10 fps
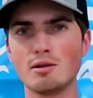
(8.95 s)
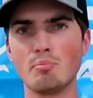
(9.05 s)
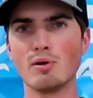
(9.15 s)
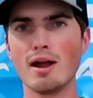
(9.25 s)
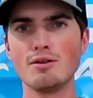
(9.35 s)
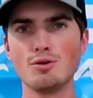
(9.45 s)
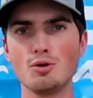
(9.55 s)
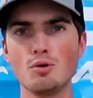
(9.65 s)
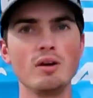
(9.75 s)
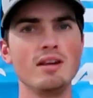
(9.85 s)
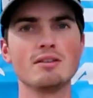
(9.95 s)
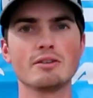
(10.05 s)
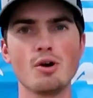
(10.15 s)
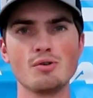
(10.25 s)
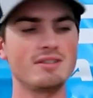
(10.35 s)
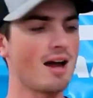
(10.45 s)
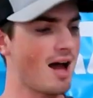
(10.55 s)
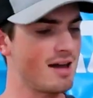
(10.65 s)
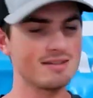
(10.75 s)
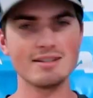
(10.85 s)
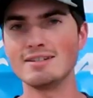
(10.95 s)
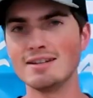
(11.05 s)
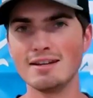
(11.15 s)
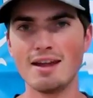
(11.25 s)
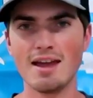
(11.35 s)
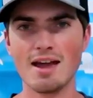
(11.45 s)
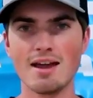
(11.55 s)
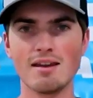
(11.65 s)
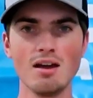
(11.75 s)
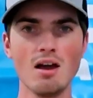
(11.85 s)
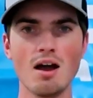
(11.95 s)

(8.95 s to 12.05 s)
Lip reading: the brand new East Coast Dyes DNA Head.